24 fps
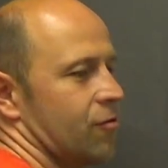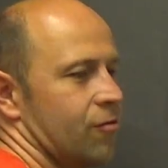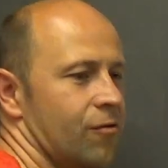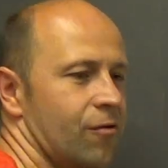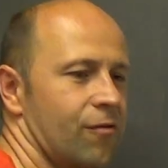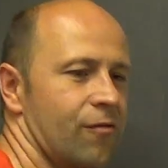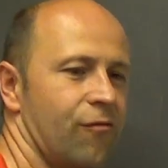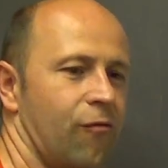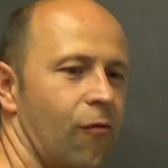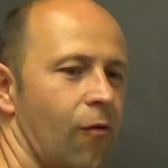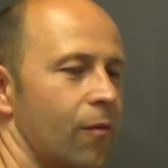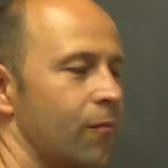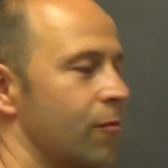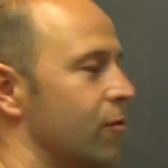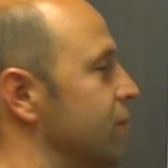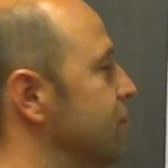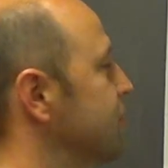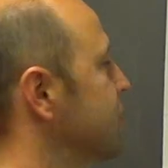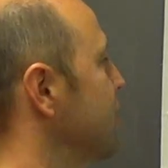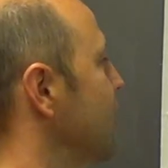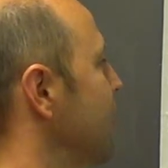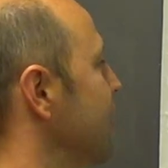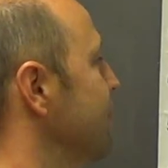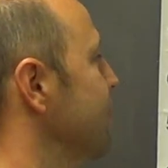they're doing 4-move
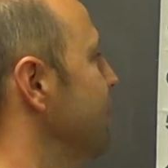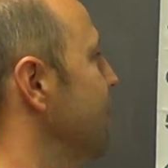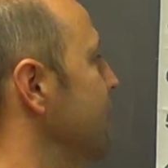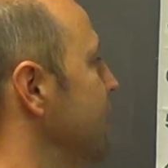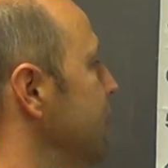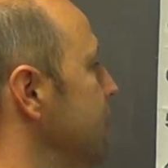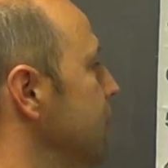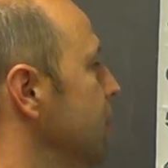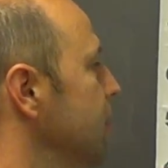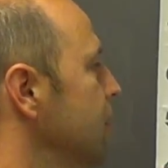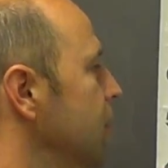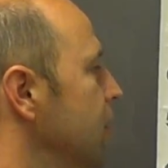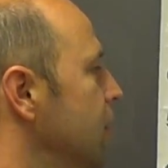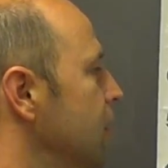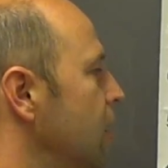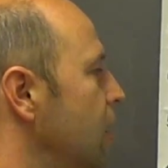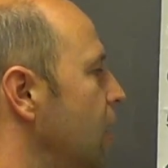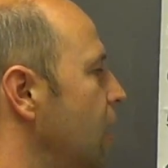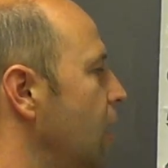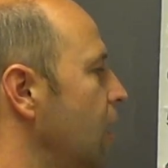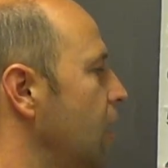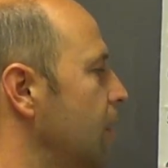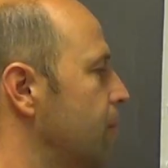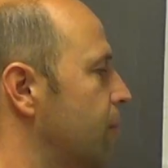checkmate.
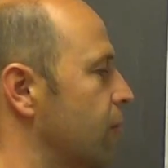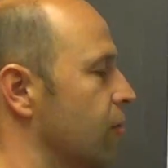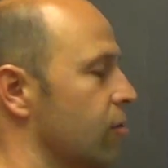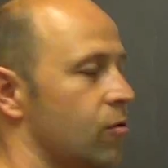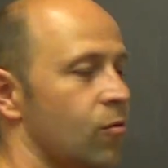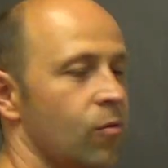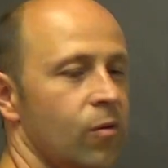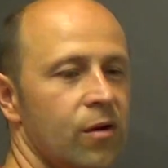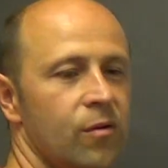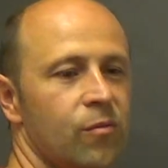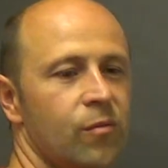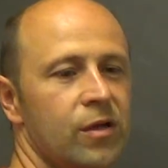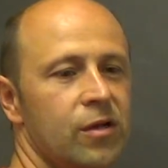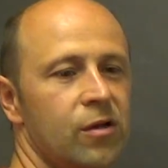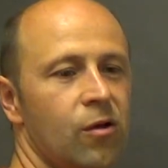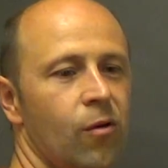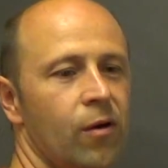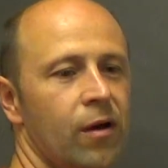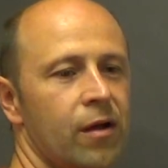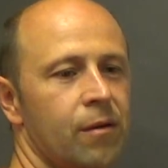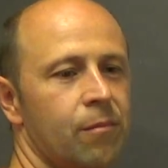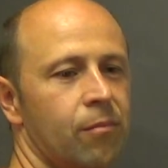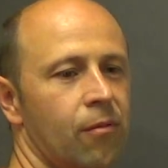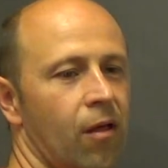Brookwood, we know
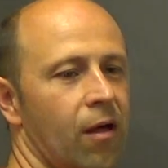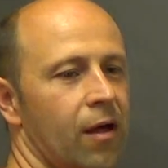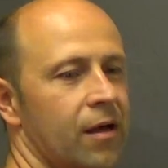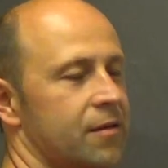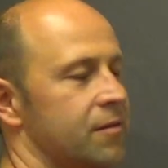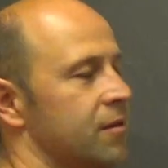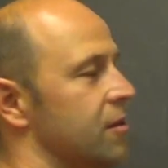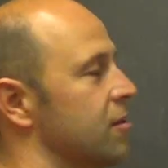how to block